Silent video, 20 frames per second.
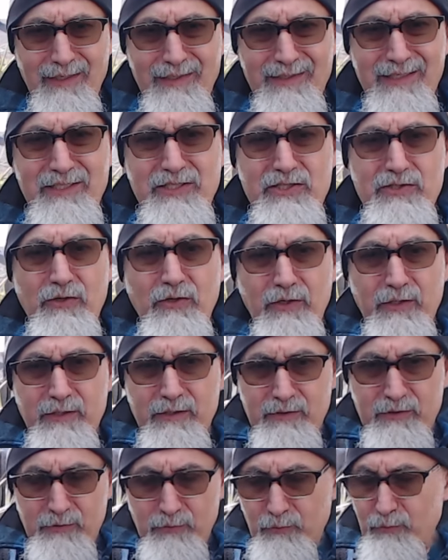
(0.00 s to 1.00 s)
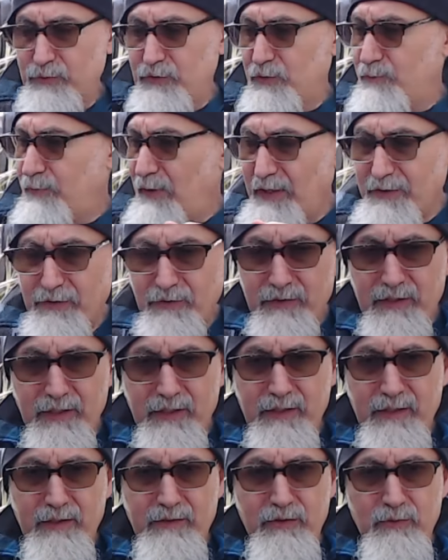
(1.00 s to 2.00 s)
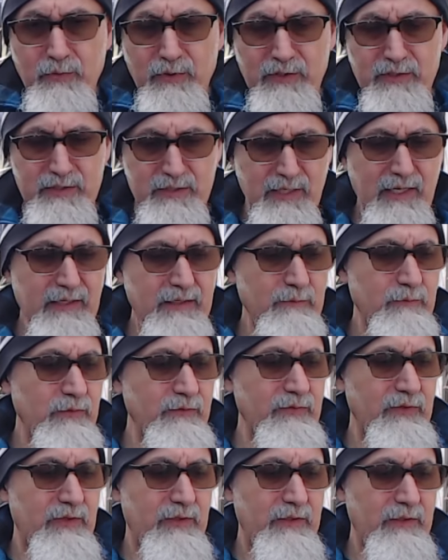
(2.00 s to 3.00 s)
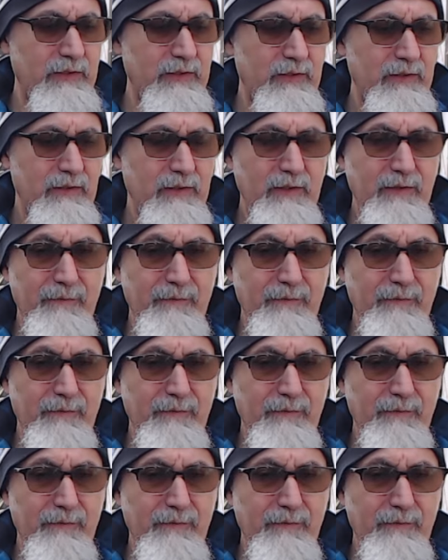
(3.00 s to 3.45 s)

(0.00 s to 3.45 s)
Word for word: they started. You, you bought your ticket, you went inside a movie theater,